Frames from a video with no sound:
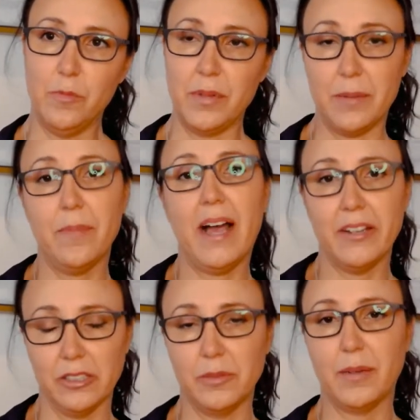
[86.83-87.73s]
be
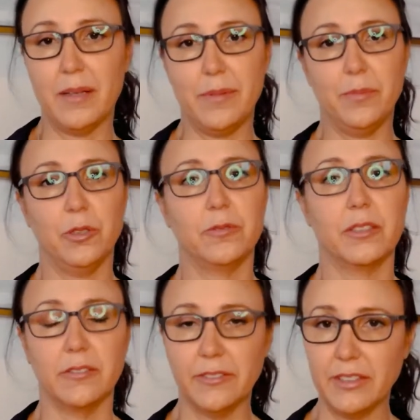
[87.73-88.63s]
peddled by people who were
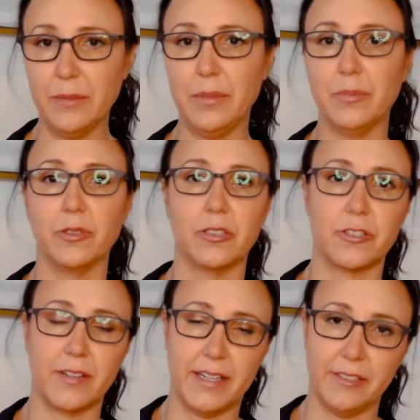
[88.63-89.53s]
grifting, people who
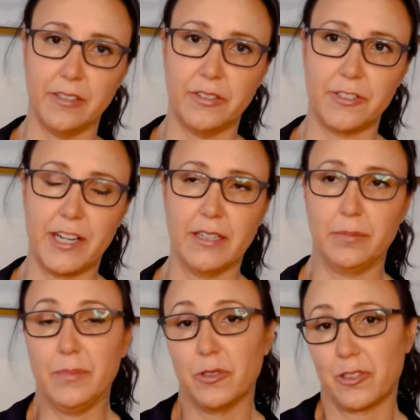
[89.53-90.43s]
trying to grow their channel,
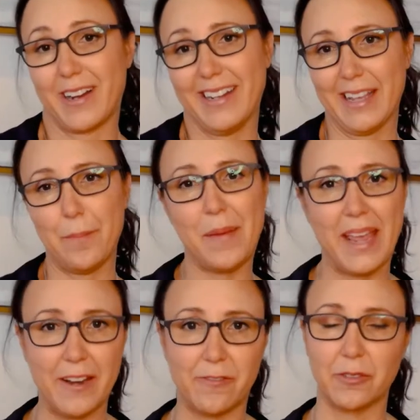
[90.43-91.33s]
people who trying to get
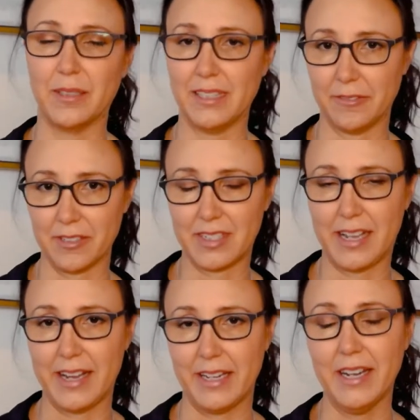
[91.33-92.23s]
paid for what they were
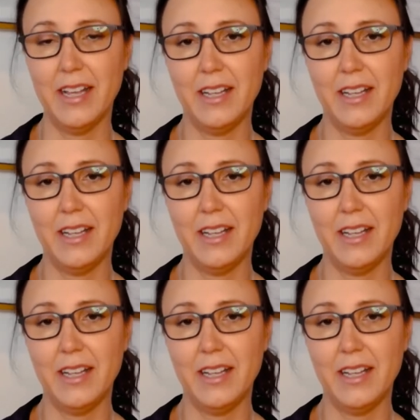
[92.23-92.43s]
saying.